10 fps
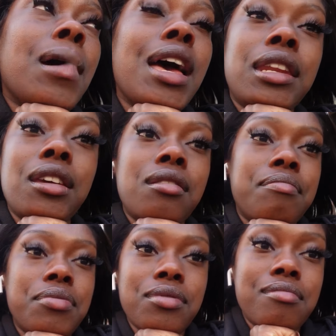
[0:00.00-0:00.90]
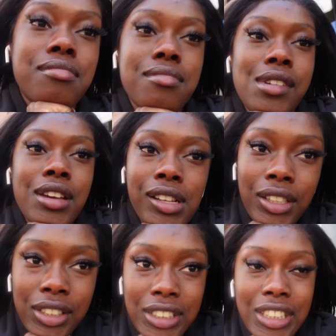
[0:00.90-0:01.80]
And then boom.
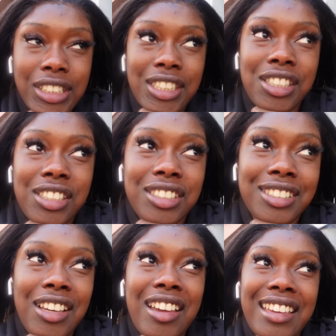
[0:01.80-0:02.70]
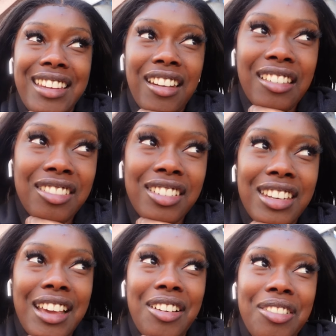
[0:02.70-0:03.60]
Because they're in London
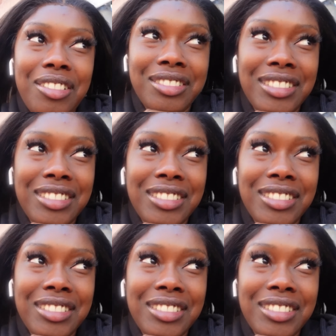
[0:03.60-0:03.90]
now.